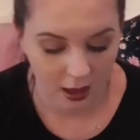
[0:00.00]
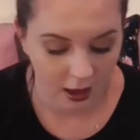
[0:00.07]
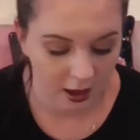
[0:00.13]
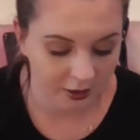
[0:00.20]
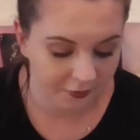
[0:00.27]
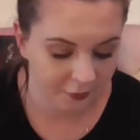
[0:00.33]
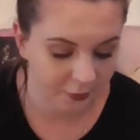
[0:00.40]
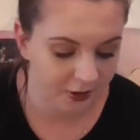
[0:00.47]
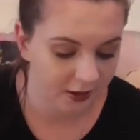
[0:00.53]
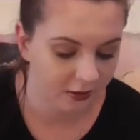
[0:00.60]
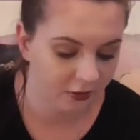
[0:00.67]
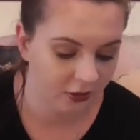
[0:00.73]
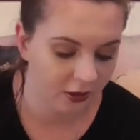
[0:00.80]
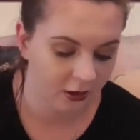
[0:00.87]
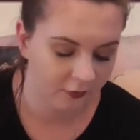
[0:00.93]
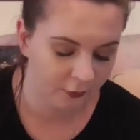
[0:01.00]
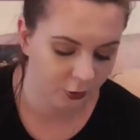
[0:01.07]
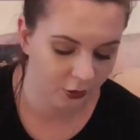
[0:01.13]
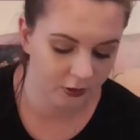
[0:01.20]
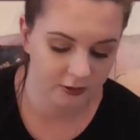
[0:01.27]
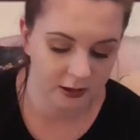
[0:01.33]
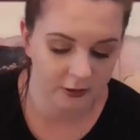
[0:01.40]
Another brand that of
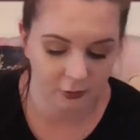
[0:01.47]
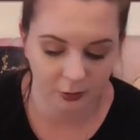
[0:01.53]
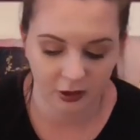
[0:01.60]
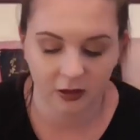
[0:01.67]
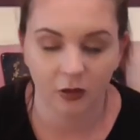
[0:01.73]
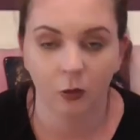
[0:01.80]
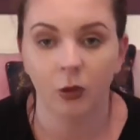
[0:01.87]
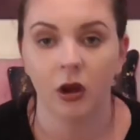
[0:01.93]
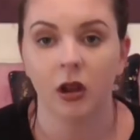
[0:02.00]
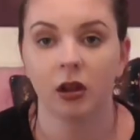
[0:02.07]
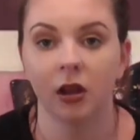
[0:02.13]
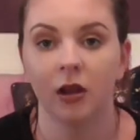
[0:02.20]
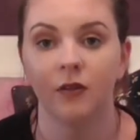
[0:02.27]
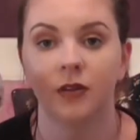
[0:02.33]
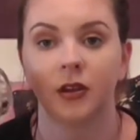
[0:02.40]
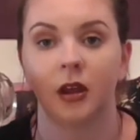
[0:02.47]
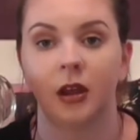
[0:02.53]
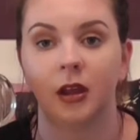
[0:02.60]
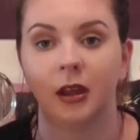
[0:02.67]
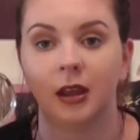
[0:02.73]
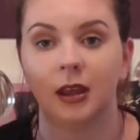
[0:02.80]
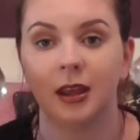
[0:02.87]
course everybody in the world loves,
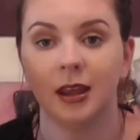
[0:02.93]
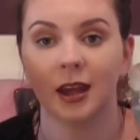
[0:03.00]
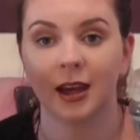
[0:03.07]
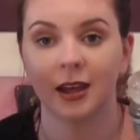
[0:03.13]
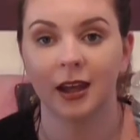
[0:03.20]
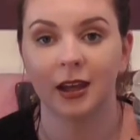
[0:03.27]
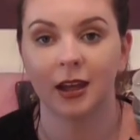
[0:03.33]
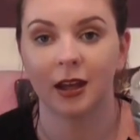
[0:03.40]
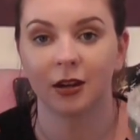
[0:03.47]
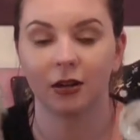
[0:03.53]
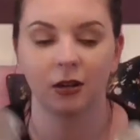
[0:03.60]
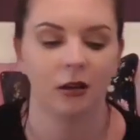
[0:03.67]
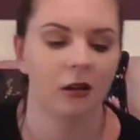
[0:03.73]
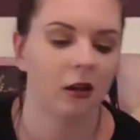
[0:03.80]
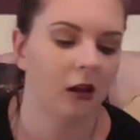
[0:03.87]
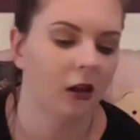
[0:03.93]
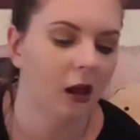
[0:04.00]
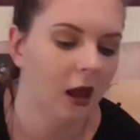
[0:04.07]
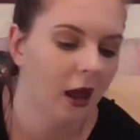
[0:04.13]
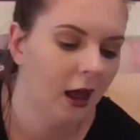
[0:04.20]
Yankee Candle.